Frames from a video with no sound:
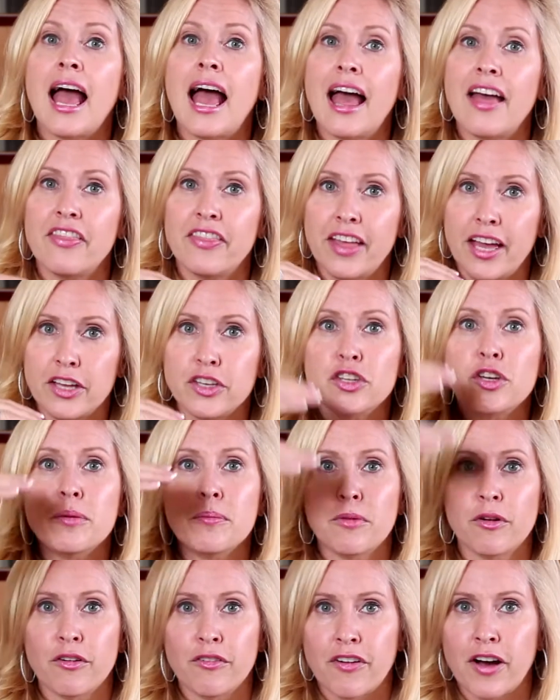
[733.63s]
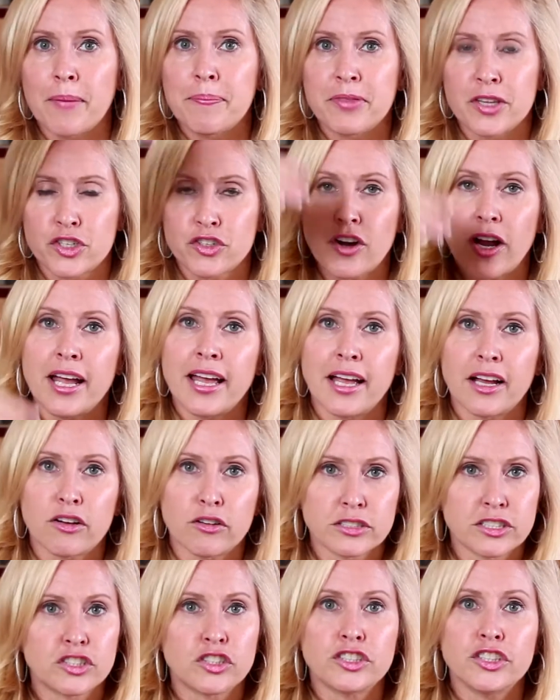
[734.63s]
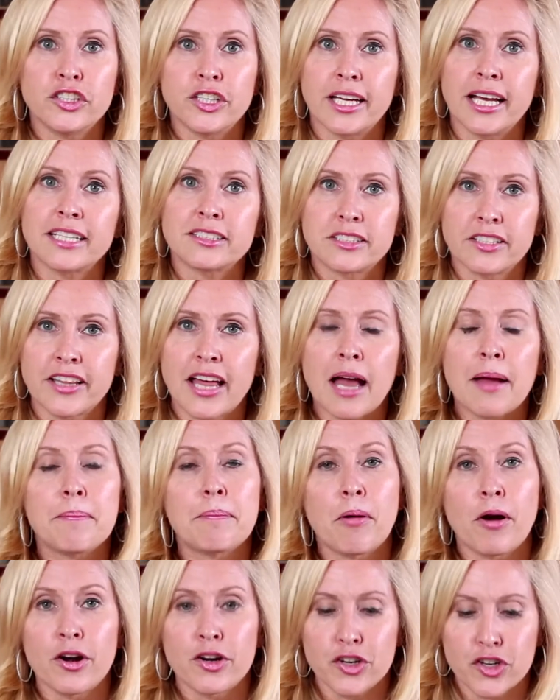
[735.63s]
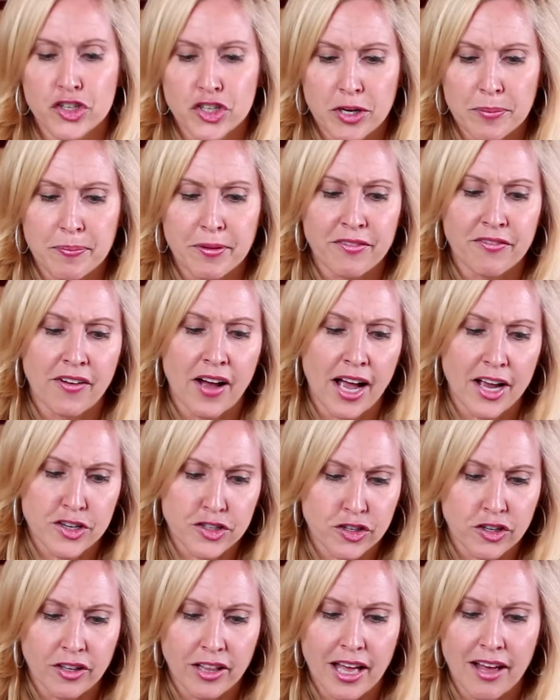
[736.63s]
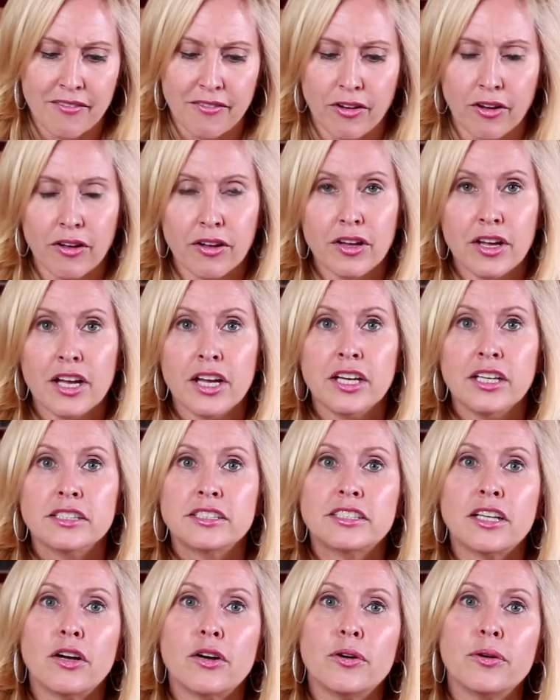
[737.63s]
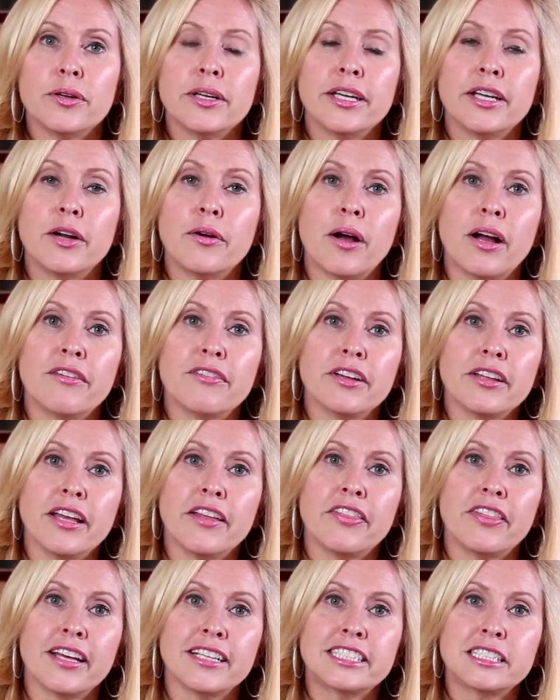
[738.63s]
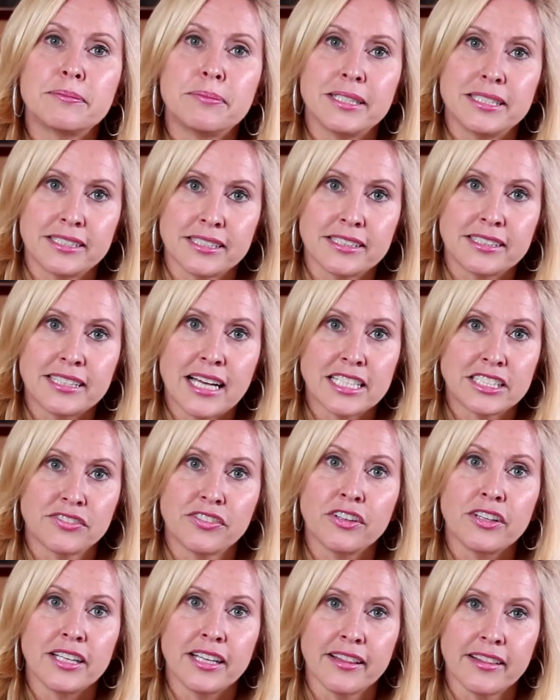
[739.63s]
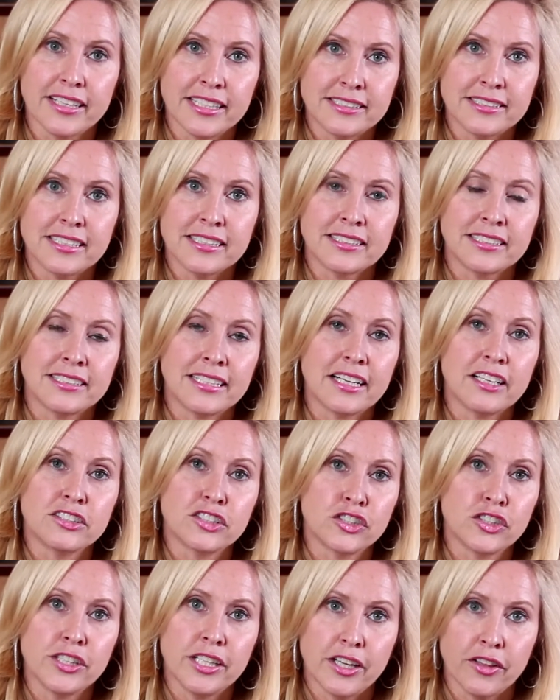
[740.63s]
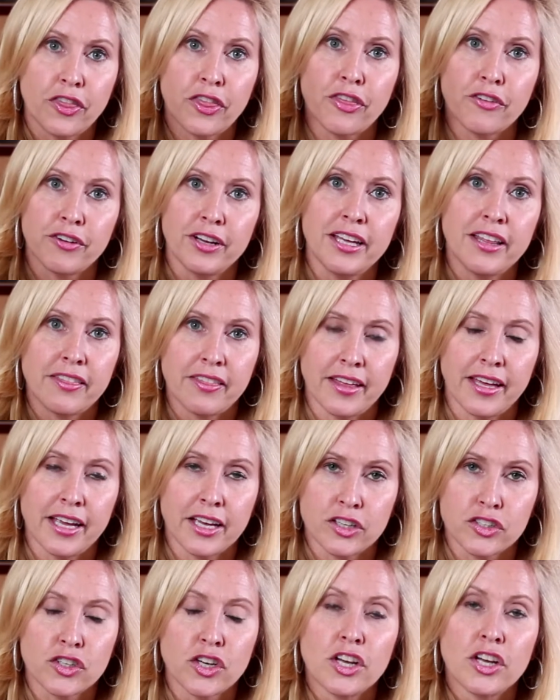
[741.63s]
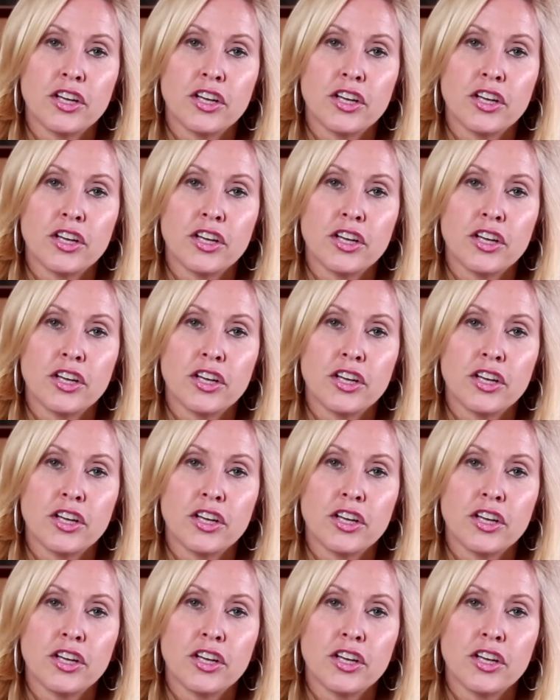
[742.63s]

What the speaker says: and then you move up the triangle till you get to that partnership advisor level. So, I really think to be successful in leasing sales, you need 3 things.